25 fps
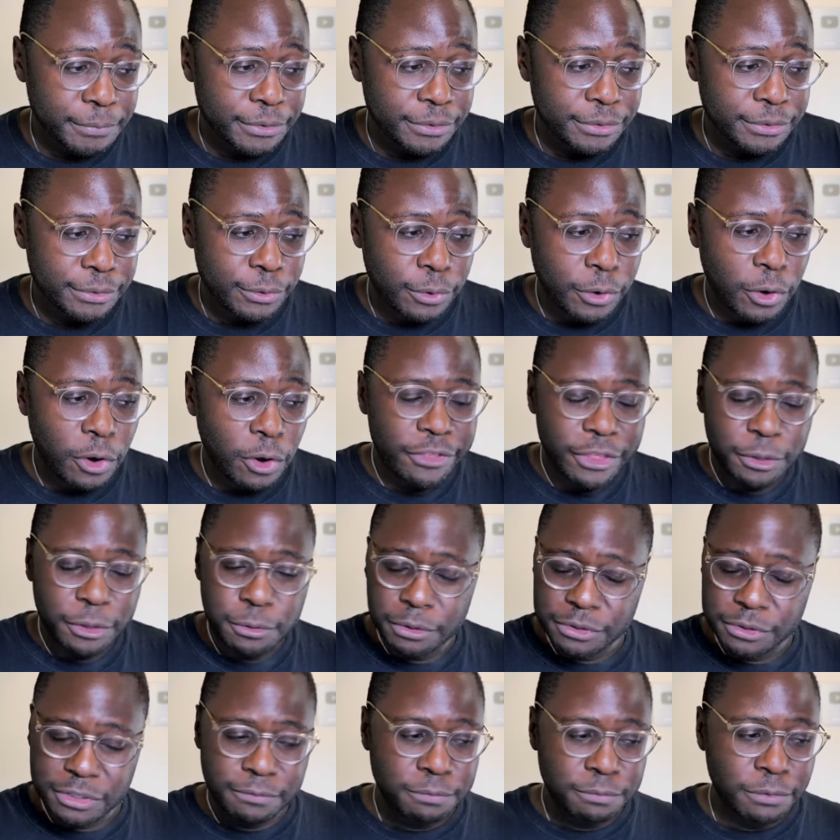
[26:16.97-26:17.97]
So over the
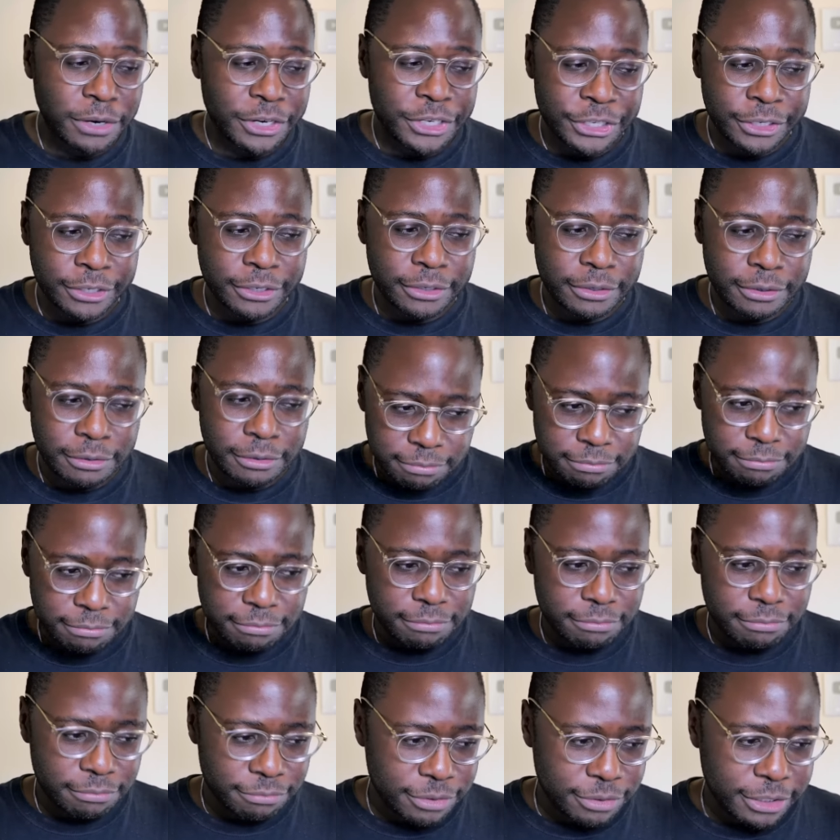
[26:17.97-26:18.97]
course of one year or
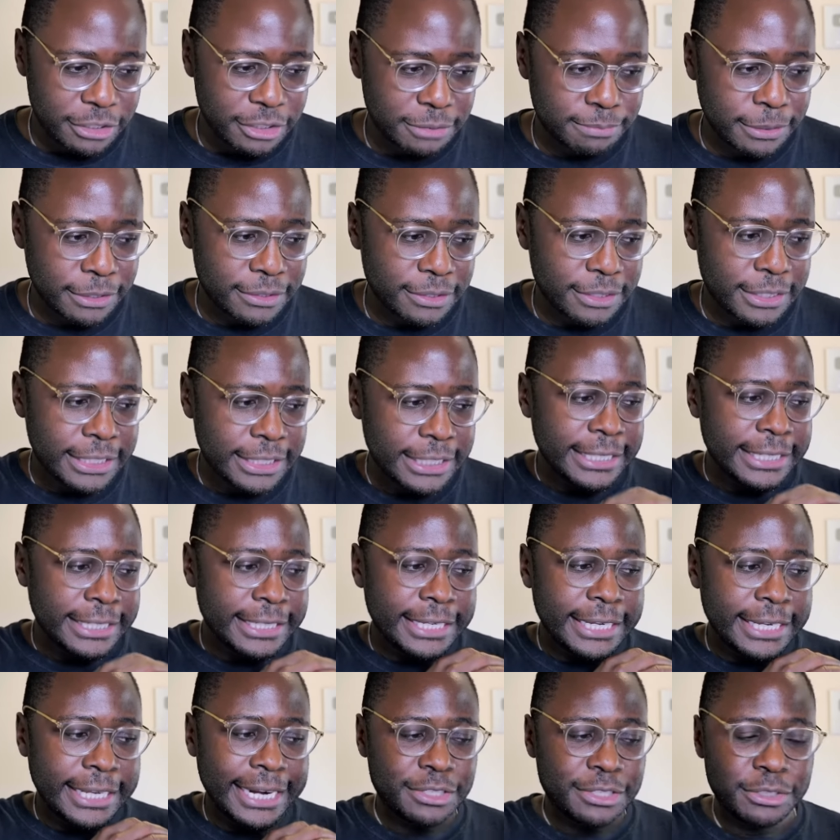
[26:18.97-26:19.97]
six months,
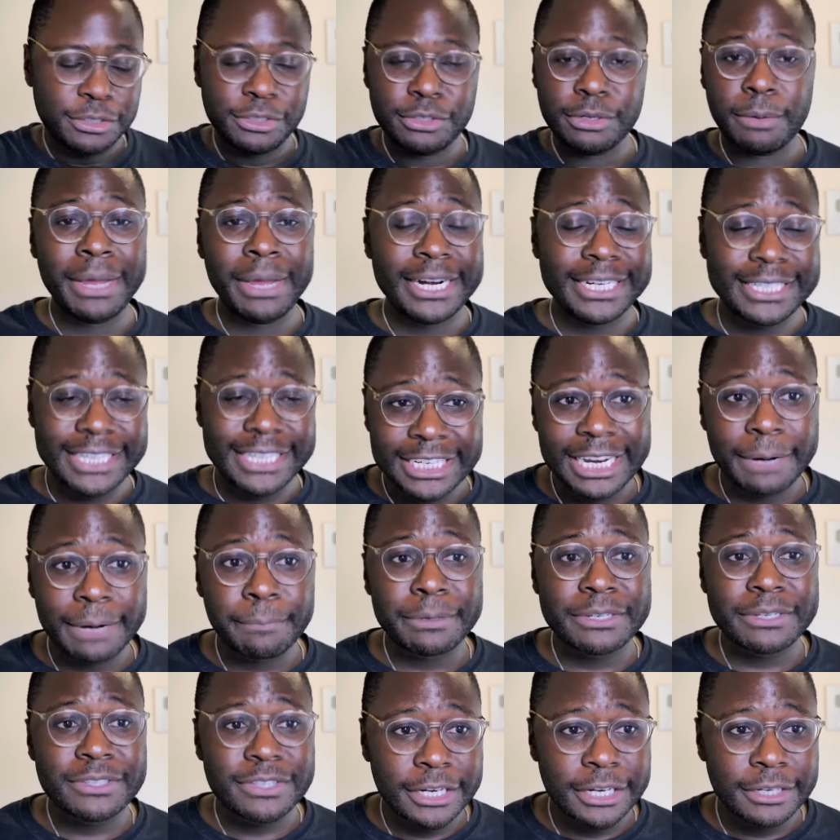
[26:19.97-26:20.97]
it has to do about a
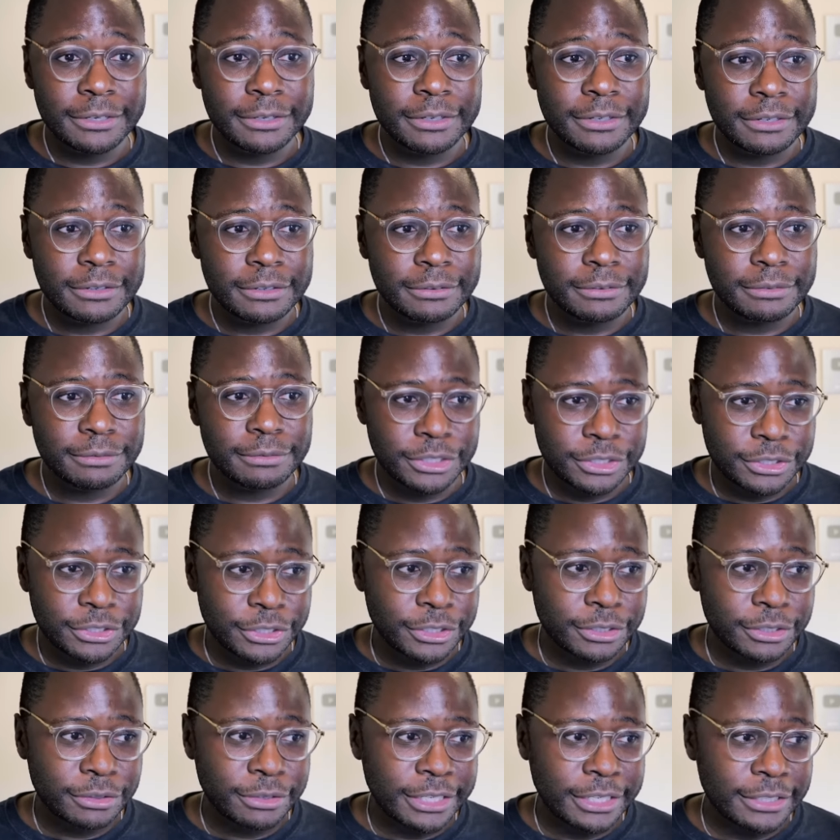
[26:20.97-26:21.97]
10%
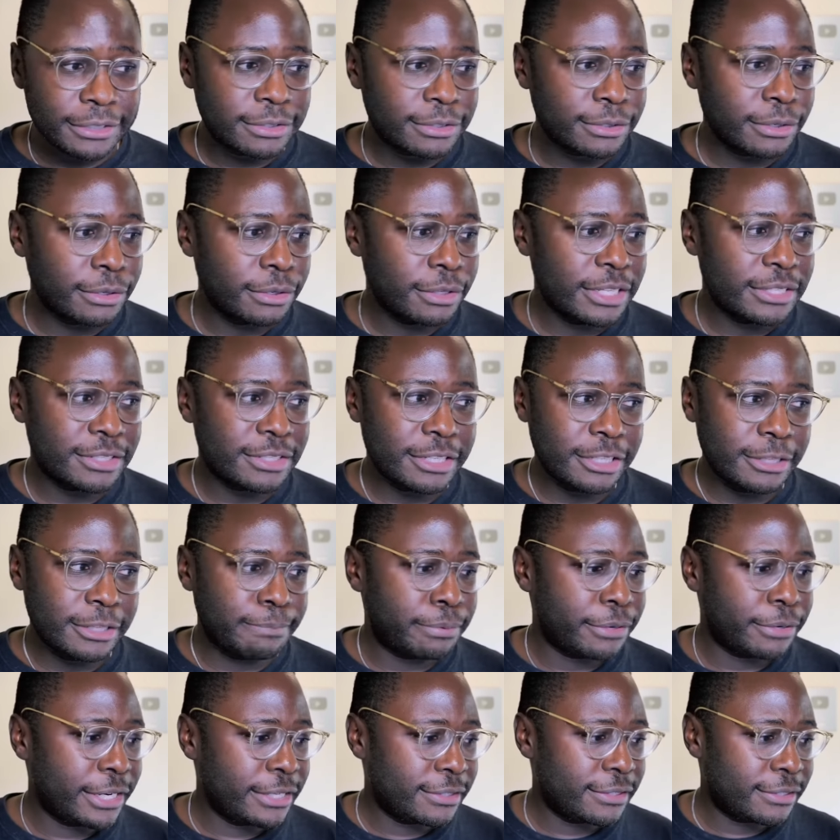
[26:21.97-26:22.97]
return, right? So let's say the
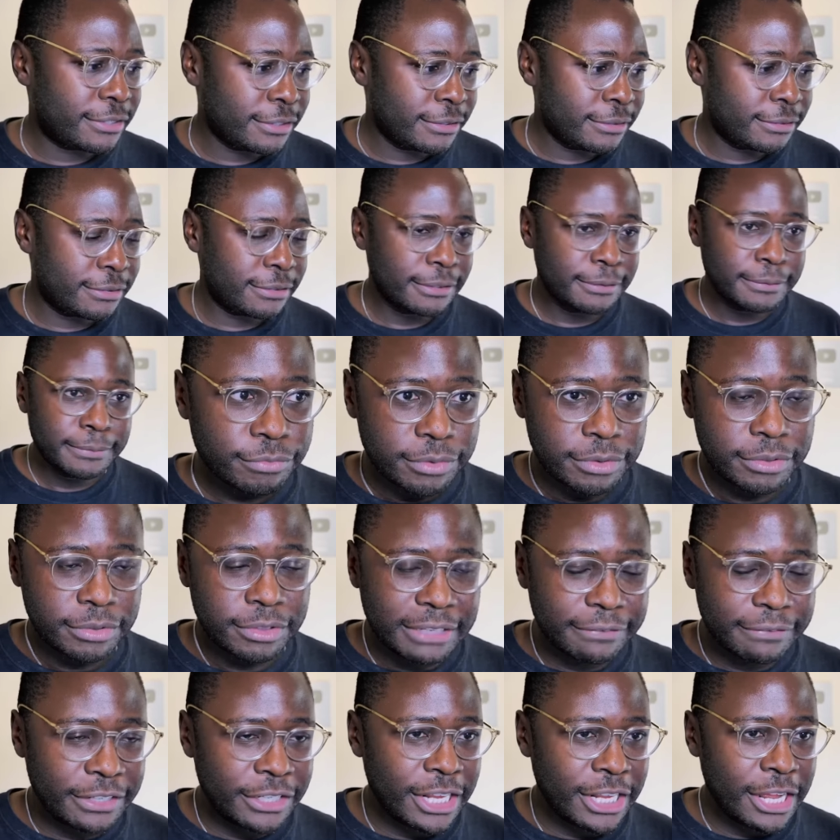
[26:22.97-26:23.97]
price is
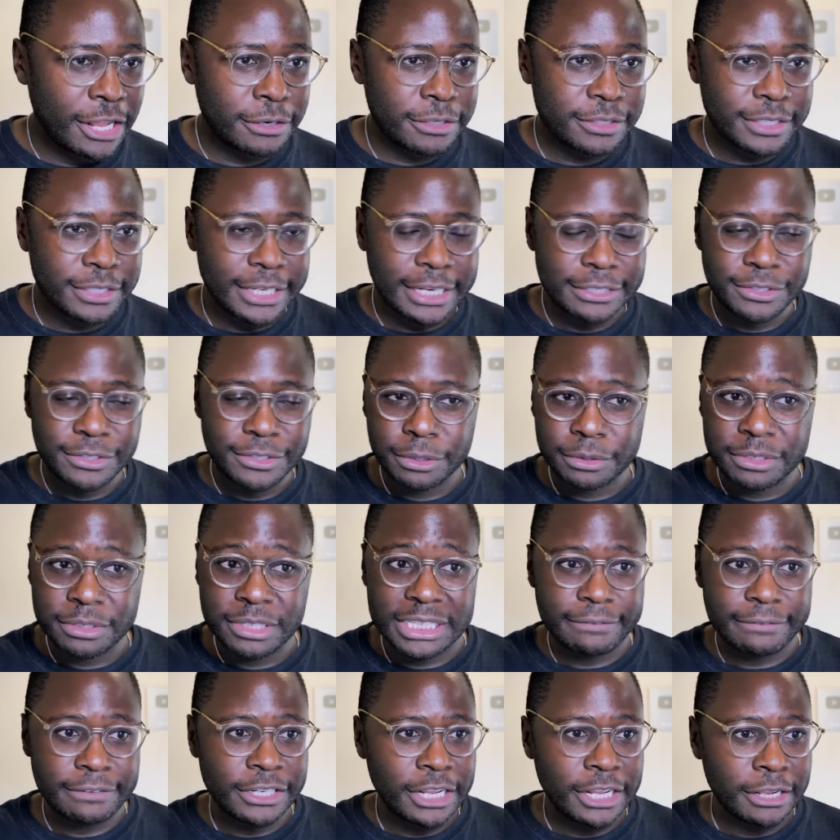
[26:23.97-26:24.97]
$7, has to go to
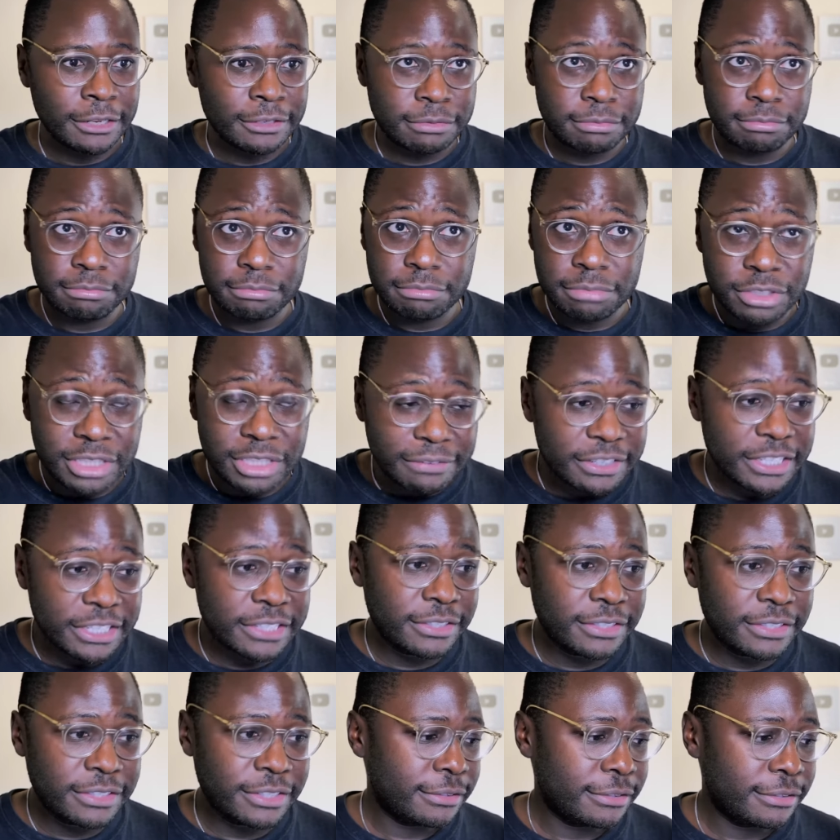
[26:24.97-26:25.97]

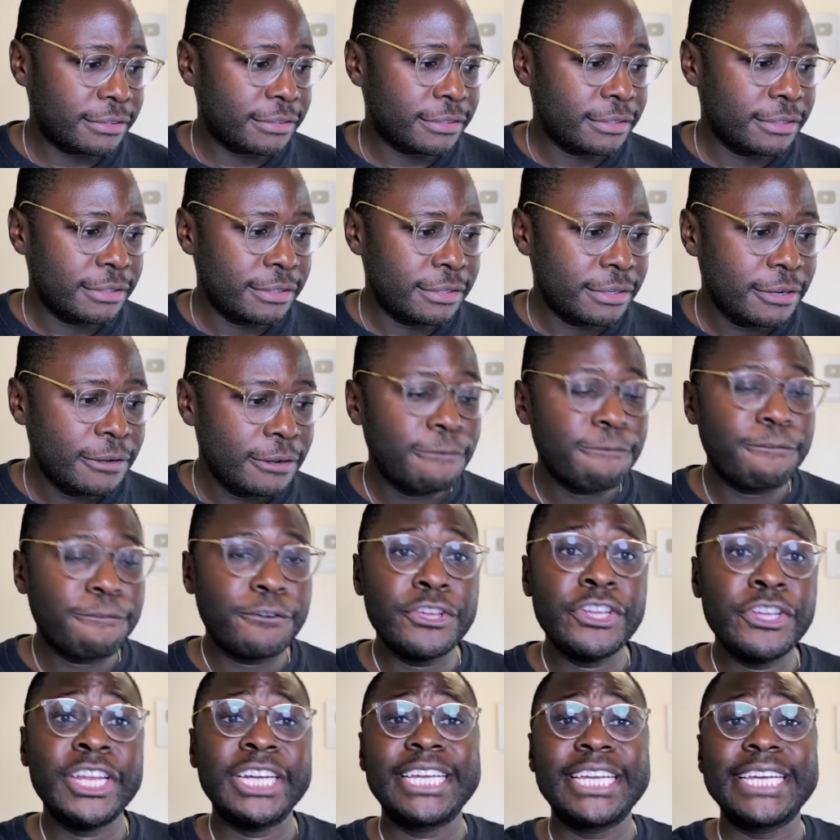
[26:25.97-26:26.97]
$7.70 for
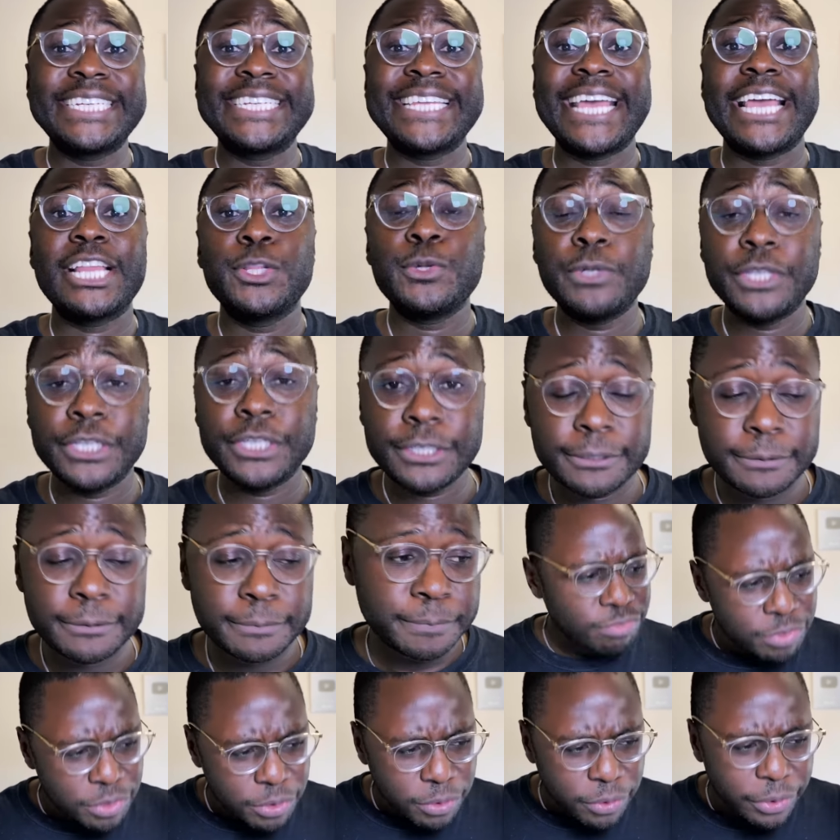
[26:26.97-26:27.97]
you not to get diluted.
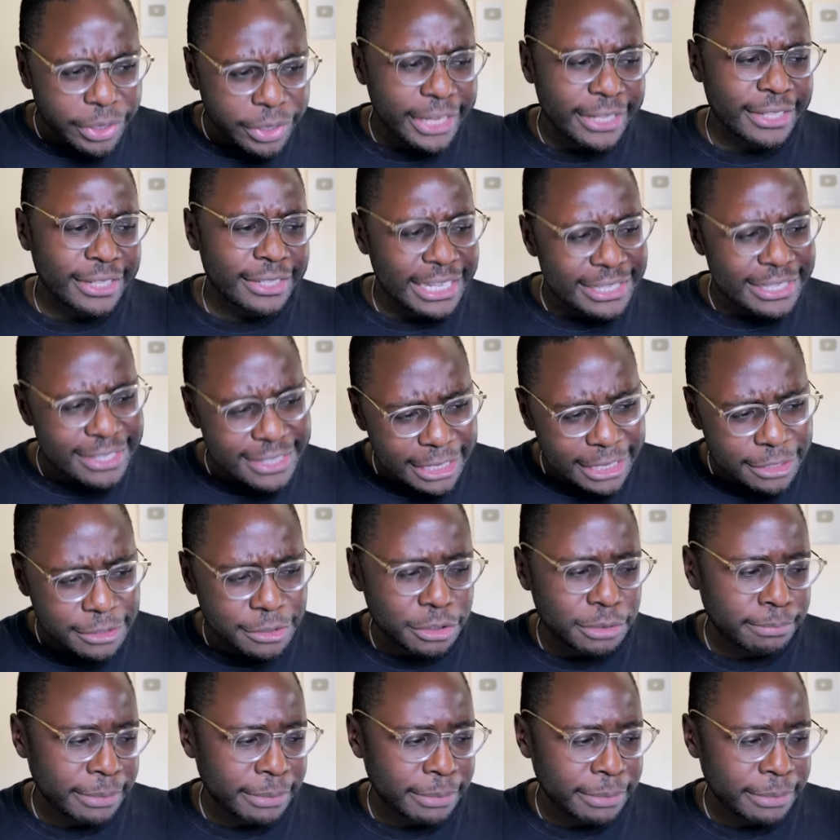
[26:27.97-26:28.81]
Okay, that's not too